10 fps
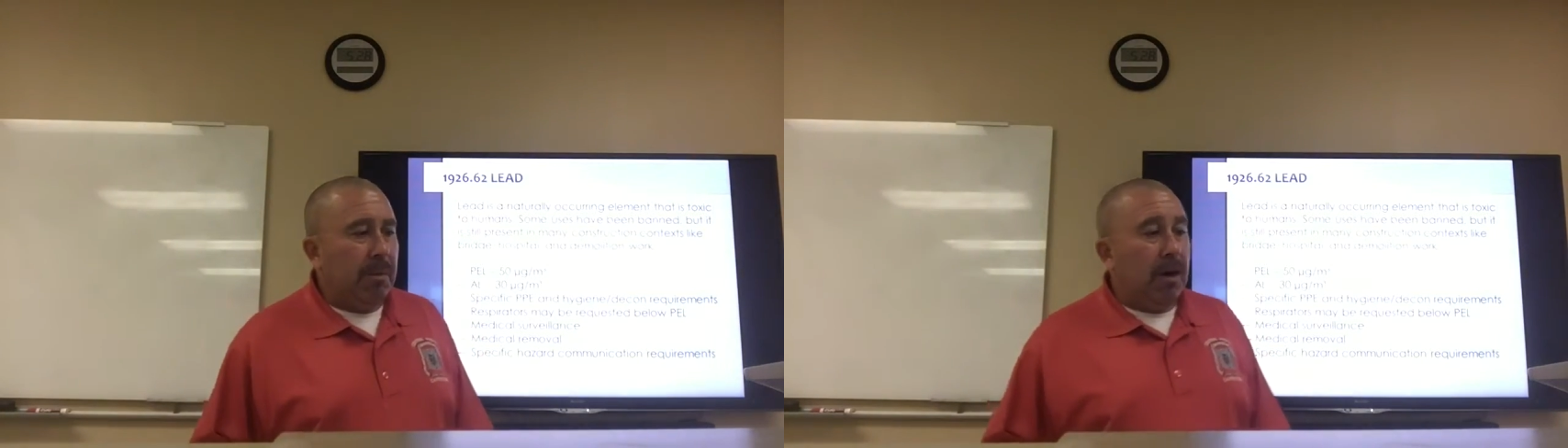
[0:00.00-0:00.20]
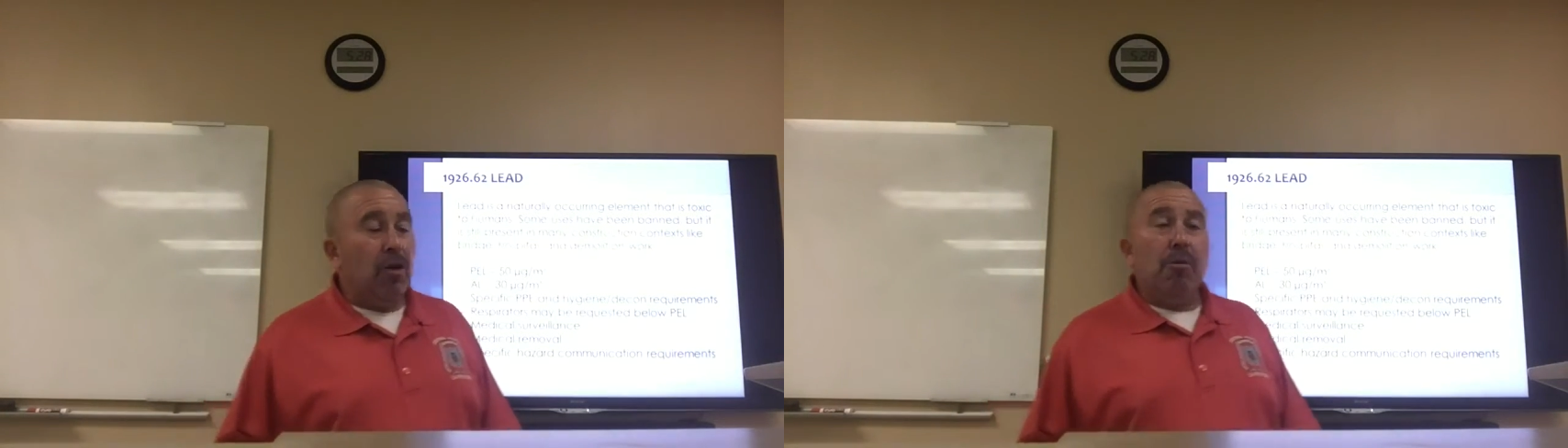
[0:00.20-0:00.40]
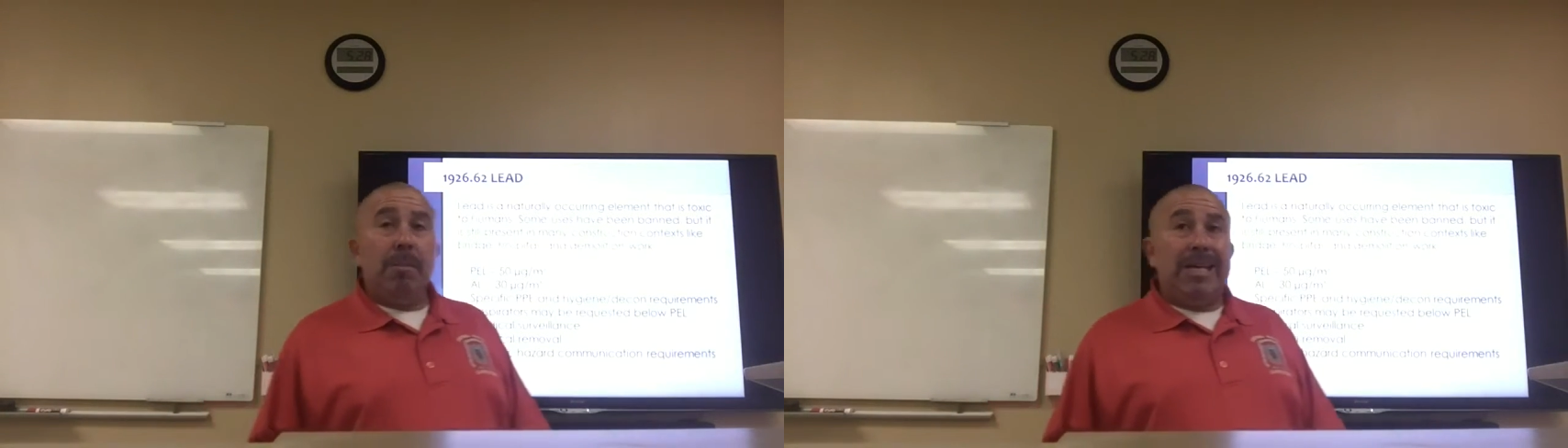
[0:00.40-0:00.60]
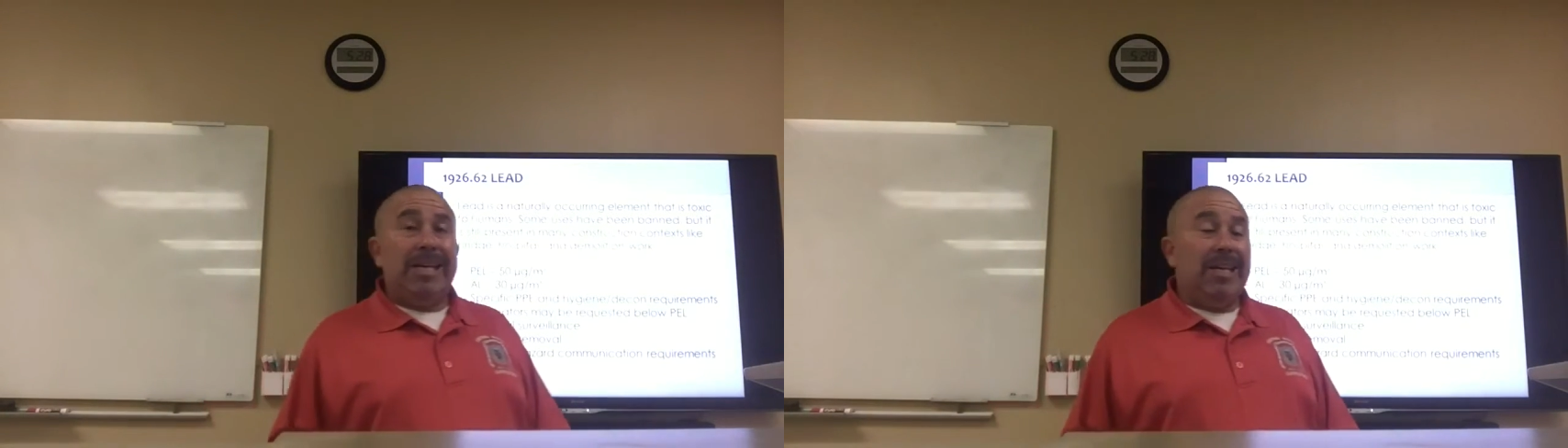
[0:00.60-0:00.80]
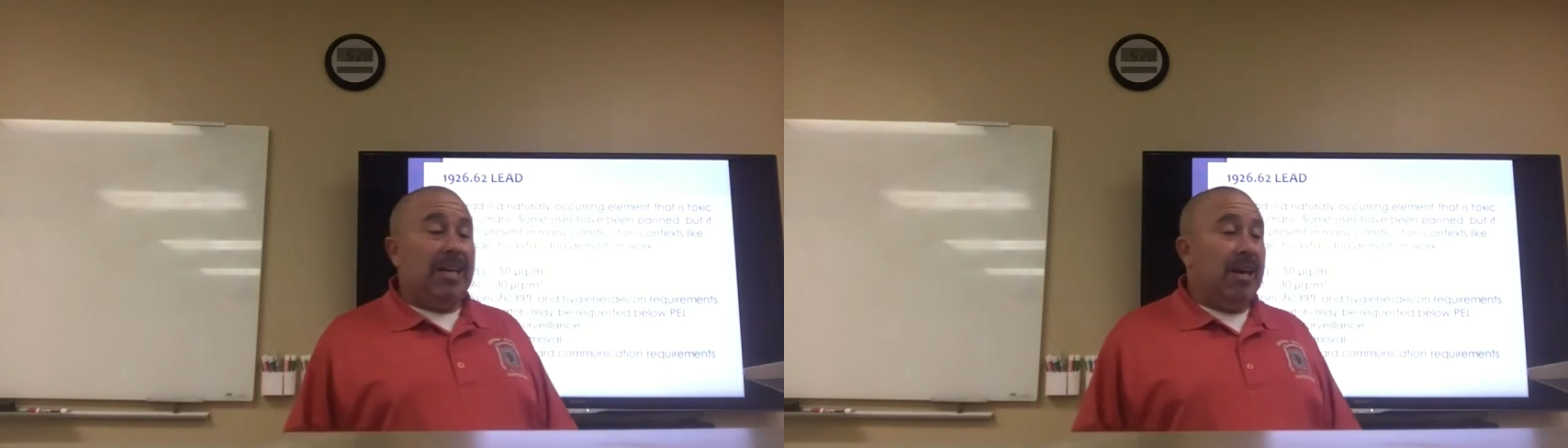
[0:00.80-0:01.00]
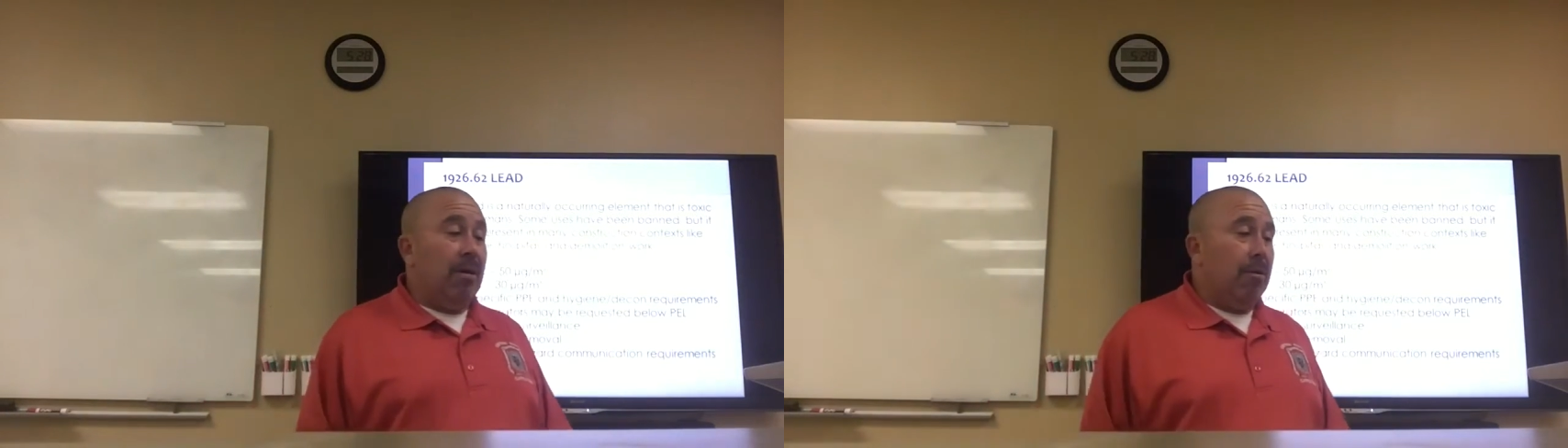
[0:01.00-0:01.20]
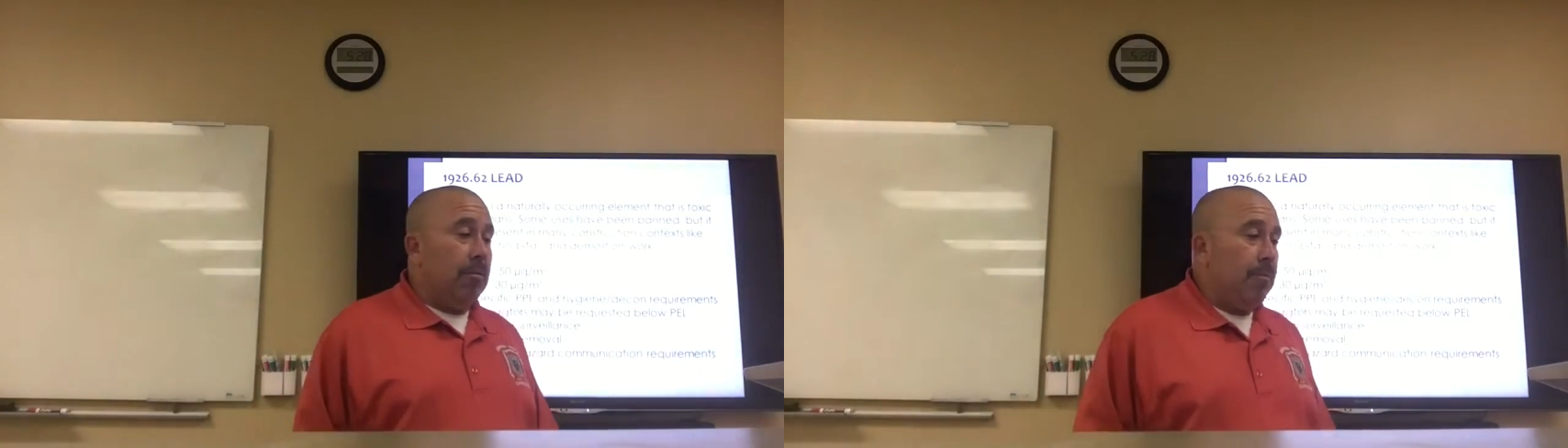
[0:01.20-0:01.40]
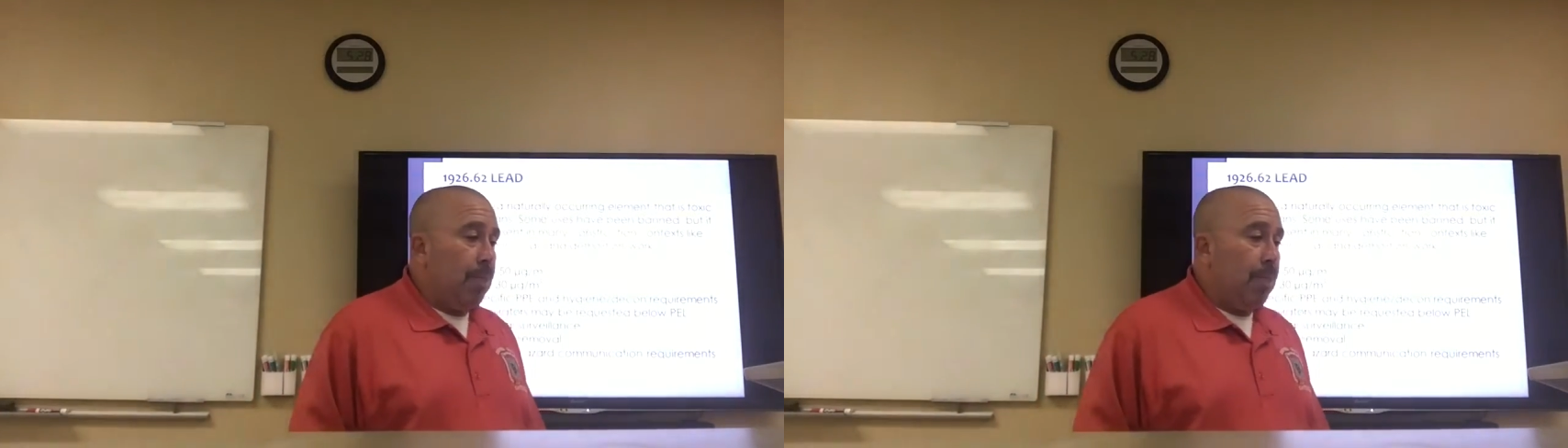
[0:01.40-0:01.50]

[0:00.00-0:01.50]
below PEL.